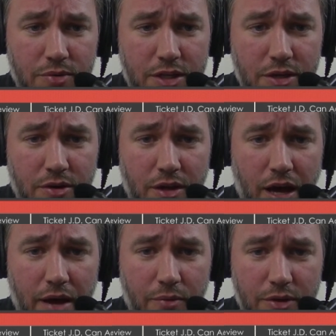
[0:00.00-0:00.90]
hear a
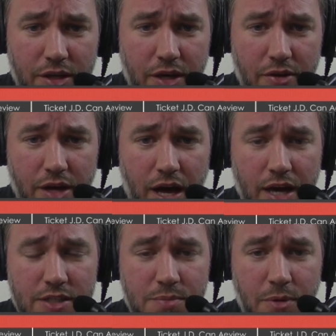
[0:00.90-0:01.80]
lot with Gail
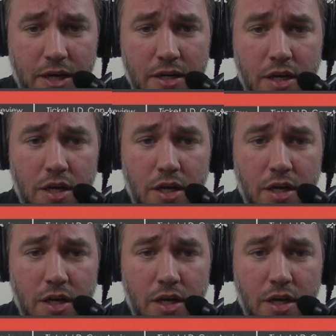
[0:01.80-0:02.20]
Cox, but